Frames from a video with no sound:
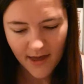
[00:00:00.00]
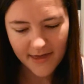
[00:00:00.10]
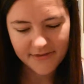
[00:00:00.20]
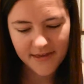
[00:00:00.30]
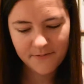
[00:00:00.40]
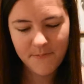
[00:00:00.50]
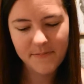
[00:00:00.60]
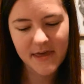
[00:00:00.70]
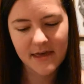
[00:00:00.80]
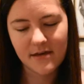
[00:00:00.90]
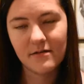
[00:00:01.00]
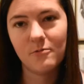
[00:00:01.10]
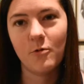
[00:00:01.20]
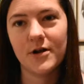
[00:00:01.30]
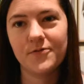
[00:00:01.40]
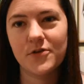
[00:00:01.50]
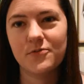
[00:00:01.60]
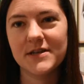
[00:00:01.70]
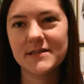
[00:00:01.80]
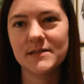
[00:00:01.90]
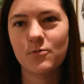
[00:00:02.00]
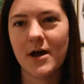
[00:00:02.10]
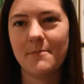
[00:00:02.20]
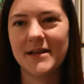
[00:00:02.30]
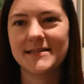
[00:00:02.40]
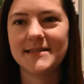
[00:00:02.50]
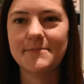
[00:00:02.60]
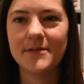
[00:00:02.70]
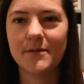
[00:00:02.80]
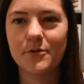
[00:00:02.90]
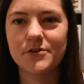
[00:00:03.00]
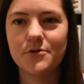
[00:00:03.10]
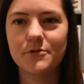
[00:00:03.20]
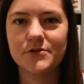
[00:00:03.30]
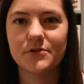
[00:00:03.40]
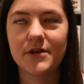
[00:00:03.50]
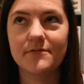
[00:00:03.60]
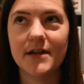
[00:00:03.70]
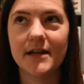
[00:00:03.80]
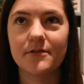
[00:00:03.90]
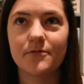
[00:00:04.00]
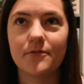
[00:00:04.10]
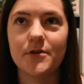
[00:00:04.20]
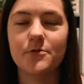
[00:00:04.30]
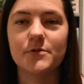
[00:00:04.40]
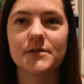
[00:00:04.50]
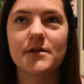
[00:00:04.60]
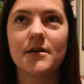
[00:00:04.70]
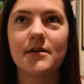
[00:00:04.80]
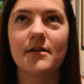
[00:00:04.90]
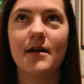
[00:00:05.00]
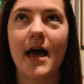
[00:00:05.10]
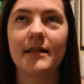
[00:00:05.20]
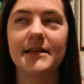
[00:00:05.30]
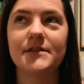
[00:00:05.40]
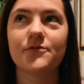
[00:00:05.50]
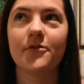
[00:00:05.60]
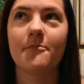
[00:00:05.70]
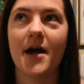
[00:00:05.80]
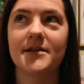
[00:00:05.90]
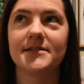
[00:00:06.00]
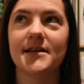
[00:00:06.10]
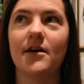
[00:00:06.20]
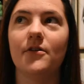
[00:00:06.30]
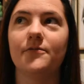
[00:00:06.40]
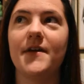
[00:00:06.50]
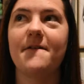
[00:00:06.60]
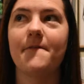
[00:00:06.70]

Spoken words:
I think maybe one of the reasons why it might seem like booktubers don't give negative reviews, at least for myself, if